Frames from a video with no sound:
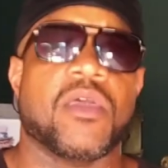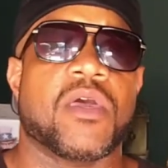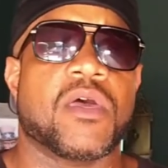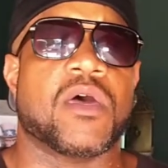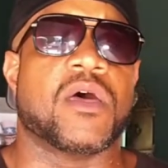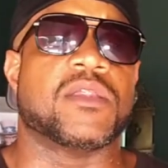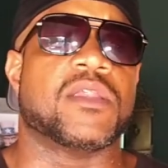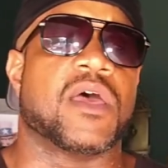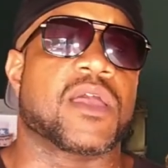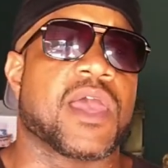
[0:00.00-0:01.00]

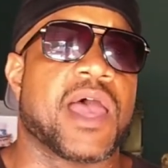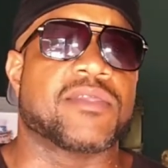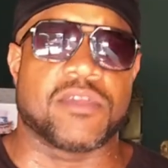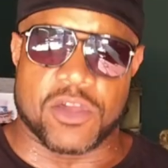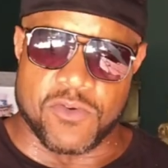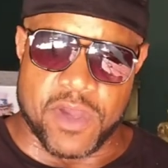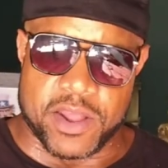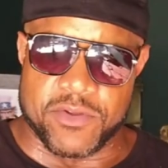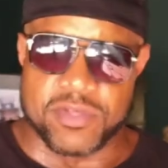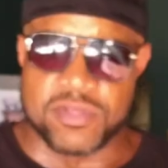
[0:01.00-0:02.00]
A content
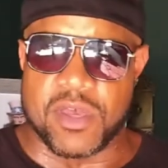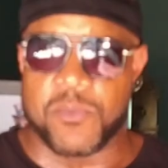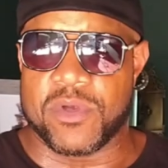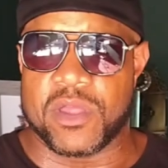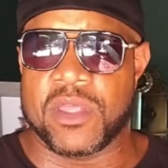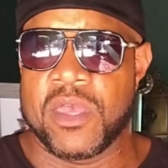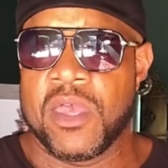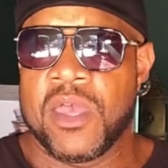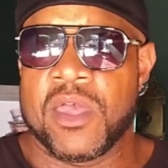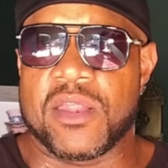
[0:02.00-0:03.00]
creator is someone
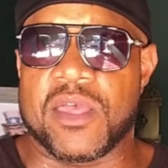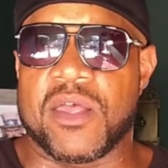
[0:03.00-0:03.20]
that,